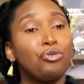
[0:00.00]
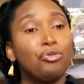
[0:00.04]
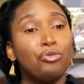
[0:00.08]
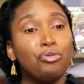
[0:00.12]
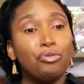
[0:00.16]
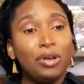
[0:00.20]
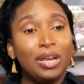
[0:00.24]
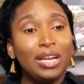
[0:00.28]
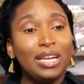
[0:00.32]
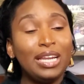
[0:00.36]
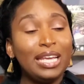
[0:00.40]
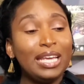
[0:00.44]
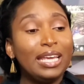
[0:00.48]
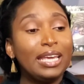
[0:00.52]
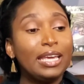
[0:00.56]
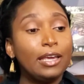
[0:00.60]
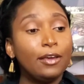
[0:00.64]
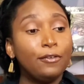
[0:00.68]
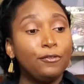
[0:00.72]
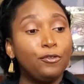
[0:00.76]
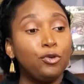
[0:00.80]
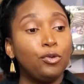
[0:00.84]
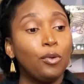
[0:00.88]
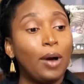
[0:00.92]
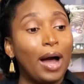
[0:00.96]
really
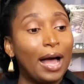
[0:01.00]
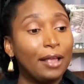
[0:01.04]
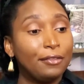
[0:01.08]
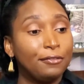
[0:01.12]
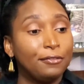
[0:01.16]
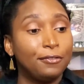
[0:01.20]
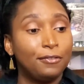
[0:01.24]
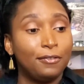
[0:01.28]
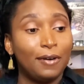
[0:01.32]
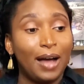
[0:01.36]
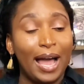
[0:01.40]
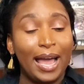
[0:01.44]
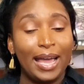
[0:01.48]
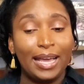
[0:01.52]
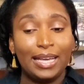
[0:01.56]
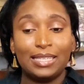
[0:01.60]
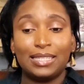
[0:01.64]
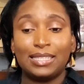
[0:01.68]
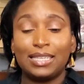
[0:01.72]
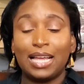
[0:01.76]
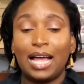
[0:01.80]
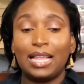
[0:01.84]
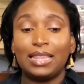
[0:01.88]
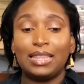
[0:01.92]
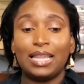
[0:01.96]
give you
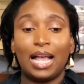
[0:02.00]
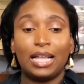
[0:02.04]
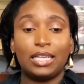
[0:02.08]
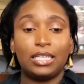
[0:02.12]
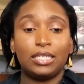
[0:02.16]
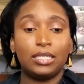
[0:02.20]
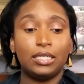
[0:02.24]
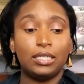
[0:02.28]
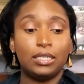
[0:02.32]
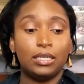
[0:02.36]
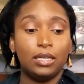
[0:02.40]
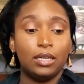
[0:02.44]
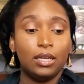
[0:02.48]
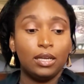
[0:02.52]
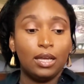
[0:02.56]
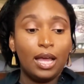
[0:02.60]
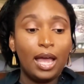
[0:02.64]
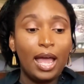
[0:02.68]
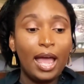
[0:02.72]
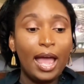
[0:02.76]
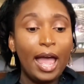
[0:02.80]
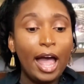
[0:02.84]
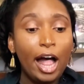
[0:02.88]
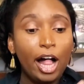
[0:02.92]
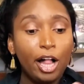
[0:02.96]
advice and that could
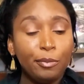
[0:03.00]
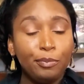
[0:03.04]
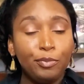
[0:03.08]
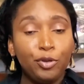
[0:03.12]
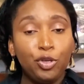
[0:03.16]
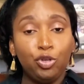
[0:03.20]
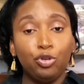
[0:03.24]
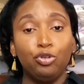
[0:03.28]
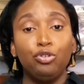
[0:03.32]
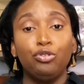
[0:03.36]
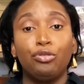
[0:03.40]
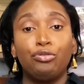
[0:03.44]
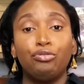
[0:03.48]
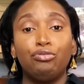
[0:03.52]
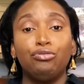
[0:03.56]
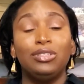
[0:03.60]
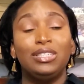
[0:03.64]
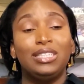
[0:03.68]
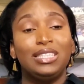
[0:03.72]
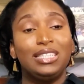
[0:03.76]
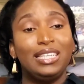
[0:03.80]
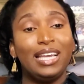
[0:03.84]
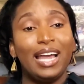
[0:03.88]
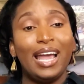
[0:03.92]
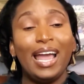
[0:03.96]
help you through
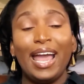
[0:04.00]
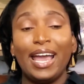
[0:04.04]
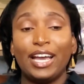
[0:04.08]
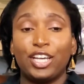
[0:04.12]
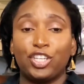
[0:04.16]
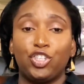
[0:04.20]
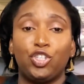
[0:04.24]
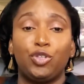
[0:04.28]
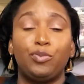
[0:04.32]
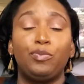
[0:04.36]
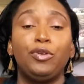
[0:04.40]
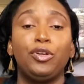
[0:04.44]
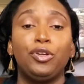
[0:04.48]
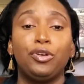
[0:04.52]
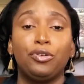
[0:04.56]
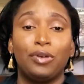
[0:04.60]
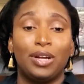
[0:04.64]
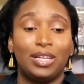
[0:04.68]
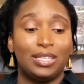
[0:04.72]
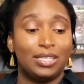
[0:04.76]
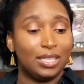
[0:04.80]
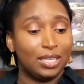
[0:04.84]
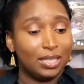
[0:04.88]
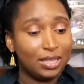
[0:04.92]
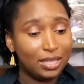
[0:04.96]
their
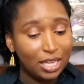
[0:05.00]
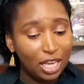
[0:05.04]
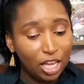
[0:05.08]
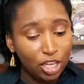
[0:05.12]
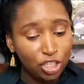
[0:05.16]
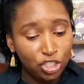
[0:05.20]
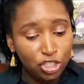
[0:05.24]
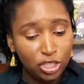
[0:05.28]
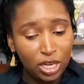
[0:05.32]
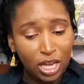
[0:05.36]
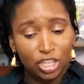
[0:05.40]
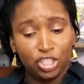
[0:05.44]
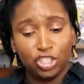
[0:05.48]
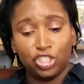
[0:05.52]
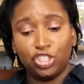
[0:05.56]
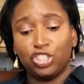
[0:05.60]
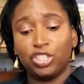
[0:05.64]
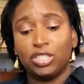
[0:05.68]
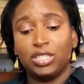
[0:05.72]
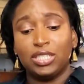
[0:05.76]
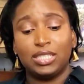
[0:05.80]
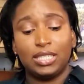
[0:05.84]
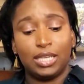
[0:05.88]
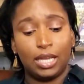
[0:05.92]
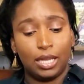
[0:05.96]
experience and their
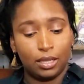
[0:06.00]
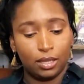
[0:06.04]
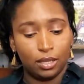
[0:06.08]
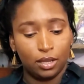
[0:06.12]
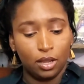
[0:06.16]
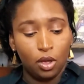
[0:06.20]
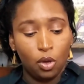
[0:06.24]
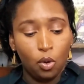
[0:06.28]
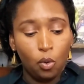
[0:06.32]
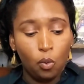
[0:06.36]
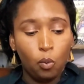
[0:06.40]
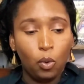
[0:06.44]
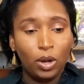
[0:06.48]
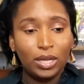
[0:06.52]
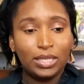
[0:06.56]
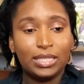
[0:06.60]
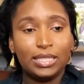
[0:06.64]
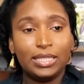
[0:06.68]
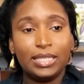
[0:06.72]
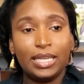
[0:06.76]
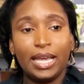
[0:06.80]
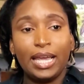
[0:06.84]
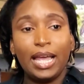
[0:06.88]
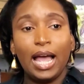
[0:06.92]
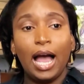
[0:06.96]
challenges and
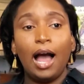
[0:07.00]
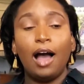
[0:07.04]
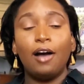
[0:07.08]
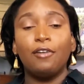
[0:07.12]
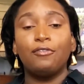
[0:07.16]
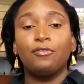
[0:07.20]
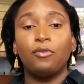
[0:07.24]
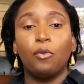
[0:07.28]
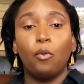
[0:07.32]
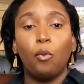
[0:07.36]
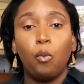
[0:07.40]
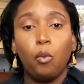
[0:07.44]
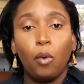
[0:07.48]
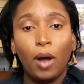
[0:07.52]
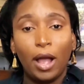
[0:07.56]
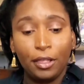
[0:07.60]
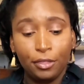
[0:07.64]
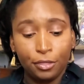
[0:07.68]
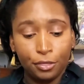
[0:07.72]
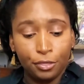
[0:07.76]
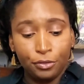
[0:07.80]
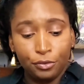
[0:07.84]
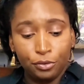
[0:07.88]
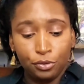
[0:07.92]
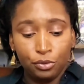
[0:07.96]
what they have
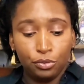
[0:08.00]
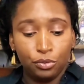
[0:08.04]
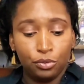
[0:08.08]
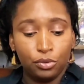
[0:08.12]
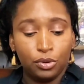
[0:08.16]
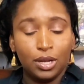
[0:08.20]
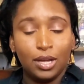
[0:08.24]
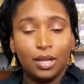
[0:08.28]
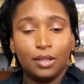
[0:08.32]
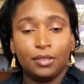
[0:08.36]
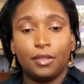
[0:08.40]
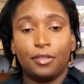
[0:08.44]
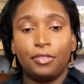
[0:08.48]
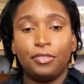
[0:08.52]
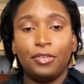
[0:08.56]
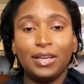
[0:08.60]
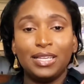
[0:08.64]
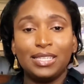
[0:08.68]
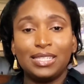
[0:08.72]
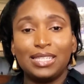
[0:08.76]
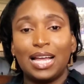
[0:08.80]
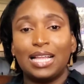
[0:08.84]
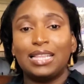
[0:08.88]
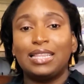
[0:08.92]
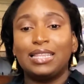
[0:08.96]
went through, the
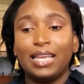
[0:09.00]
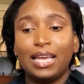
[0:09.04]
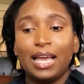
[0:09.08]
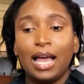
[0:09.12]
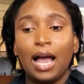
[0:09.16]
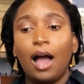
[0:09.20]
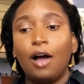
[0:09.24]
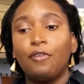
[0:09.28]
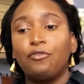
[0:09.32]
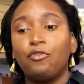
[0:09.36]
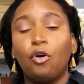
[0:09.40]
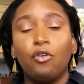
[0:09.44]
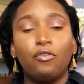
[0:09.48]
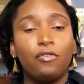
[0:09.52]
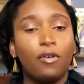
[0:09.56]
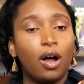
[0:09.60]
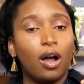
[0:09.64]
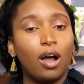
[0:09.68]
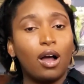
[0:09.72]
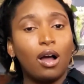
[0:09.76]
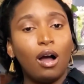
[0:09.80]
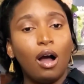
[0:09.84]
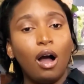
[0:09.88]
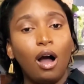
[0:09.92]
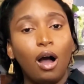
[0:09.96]
things that they have
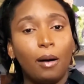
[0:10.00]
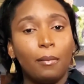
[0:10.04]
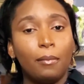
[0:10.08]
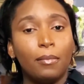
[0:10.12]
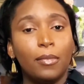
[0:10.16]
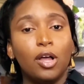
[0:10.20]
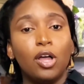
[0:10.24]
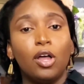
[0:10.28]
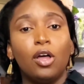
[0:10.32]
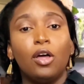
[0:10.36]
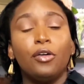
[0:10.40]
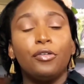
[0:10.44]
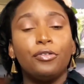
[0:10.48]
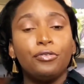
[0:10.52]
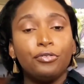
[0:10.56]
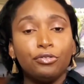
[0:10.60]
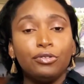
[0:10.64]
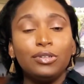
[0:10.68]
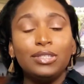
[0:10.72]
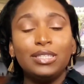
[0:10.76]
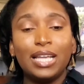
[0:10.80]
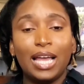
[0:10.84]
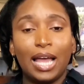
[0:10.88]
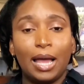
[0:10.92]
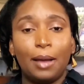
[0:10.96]
overcome,
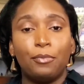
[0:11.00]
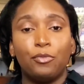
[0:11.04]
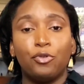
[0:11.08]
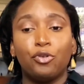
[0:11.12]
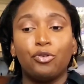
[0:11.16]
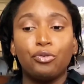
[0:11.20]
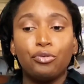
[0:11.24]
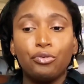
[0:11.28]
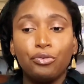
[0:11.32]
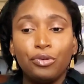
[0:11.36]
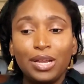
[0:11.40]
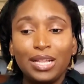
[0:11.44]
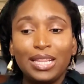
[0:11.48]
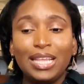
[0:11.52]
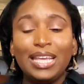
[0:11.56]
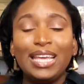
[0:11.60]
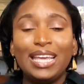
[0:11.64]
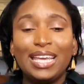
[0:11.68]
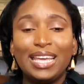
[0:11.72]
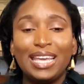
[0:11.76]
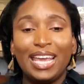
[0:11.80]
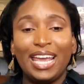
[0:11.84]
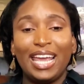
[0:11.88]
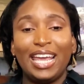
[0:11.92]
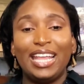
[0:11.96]
through them
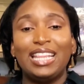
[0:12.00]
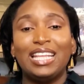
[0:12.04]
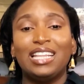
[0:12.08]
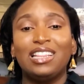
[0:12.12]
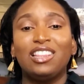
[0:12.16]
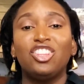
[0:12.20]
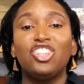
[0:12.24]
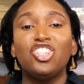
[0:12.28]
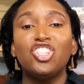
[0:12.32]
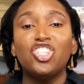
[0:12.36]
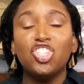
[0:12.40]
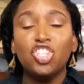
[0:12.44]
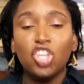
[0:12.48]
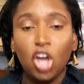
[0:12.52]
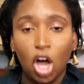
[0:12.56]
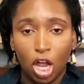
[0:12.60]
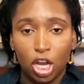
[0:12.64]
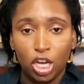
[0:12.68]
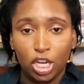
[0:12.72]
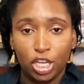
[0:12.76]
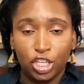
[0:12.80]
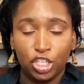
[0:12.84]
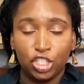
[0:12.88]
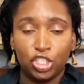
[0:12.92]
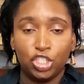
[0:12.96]
really gaining
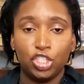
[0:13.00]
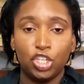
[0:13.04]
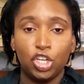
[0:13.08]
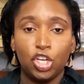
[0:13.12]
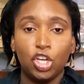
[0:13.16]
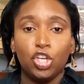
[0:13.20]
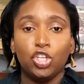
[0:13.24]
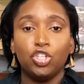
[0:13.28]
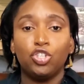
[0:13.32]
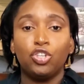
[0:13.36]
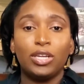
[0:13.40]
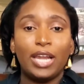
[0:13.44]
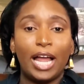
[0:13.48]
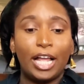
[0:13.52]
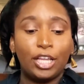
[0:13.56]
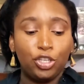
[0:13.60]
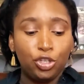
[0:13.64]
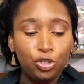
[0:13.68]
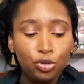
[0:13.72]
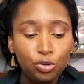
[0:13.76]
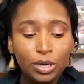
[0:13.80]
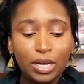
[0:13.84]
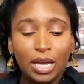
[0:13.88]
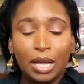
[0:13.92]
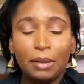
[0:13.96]
knowledge so that
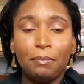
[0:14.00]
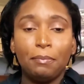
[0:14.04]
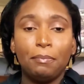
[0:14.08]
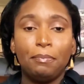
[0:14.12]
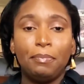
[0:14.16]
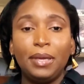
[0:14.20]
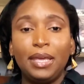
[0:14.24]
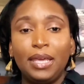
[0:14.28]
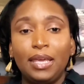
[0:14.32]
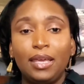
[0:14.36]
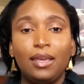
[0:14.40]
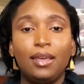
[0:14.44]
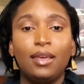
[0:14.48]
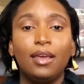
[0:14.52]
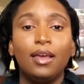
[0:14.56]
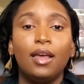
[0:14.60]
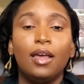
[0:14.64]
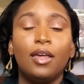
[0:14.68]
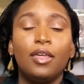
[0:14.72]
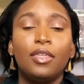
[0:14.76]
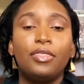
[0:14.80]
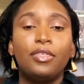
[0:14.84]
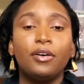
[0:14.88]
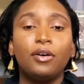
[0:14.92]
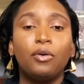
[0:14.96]
you can be
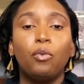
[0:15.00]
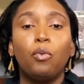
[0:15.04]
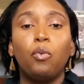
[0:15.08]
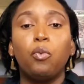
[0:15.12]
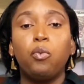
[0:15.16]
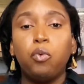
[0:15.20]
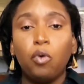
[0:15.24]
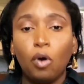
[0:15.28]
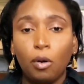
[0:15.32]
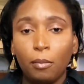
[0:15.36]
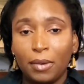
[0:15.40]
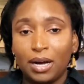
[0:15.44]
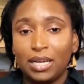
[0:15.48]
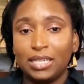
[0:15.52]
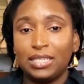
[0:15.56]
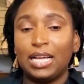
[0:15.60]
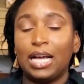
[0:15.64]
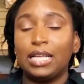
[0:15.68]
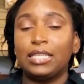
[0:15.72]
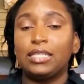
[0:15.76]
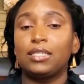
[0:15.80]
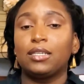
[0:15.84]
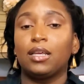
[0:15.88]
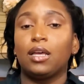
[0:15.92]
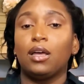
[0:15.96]
the woman
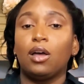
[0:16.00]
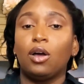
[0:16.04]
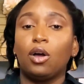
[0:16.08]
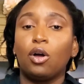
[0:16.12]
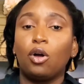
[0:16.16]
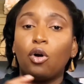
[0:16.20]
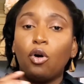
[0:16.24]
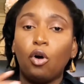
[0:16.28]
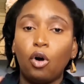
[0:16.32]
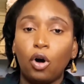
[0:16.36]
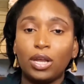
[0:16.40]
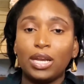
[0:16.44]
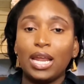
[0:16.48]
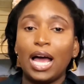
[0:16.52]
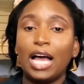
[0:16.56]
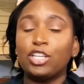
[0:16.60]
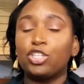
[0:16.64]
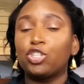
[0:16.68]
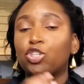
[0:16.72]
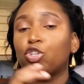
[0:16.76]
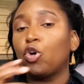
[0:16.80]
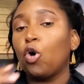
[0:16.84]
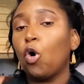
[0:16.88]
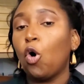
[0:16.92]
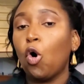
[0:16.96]
that God
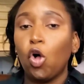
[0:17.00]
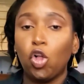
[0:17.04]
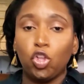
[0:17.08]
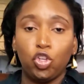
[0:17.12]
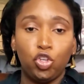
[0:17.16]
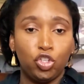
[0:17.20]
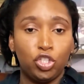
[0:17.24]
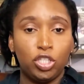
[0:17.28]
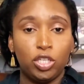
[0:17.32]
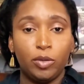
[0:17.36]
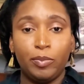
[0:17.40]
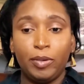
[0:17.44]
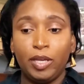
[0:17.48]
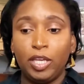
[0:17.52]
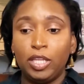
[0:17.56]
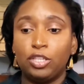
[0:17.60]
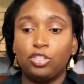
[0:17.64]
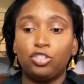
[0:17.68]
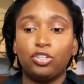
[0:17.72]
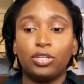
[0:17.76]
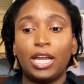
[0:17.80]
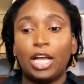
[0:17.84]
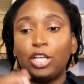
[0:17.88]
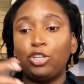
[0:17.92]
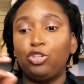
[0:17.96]
has called you to be,
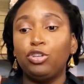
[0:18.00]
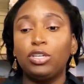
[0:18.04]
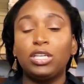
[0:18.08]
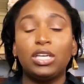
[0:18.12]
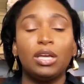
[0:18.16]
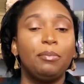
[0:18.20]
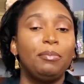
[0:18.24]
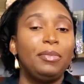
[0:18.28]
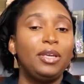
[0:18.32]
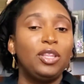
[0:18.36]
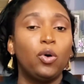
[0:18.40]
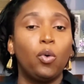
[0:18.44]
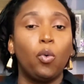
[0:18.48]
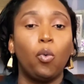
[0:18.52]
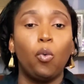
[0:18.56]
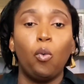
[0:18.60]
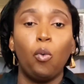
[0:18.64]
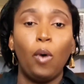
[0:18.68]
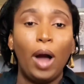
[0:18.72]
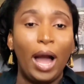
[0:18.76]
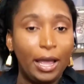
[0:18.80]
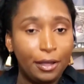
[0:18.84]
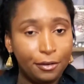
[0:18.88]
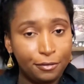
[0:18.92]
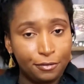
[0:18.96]
so that you can be the
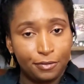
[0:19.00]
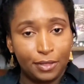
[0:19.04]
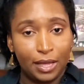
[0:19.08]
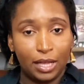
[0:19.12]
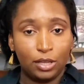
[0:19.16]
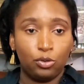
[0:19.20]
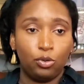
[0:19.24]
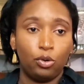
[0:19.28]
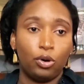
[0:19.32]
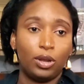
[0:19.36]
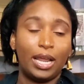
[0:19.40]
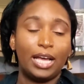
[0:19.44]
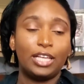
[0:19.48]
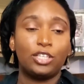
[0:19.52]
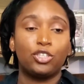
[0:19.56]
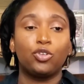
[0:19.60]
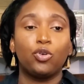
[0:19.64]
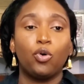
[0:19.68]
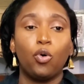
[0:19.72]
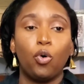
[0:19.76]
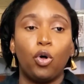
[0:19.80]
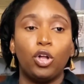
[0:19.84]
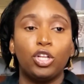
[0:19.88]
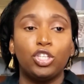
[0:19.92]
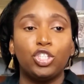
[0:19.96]
wife that God has
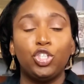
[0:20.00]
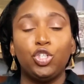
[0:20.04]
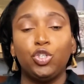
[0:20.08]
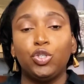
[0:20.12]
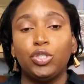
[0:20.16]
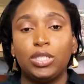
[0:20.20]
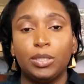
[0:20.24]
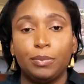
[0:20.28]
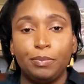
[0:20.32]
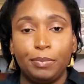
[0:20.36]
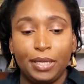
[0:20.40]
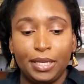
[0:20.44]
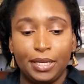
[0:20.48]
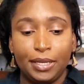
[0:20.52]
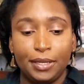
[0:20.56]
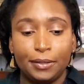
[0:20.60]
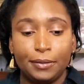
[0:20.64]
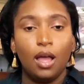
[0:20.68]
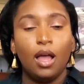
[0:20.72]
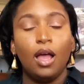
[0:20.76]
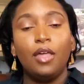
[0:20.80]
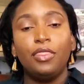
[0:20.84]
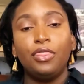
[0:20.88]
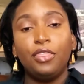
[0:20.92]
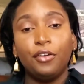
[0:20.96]
called you to be.
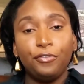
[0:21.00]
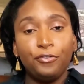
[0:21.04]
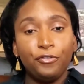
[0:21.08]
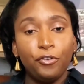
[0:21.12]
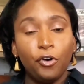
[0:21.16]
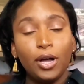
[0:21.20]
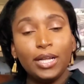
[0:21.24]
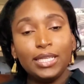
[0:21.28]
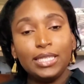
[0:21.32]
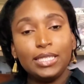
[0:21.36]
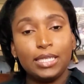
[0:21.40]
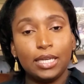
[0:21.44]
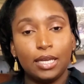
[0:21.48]
The fourth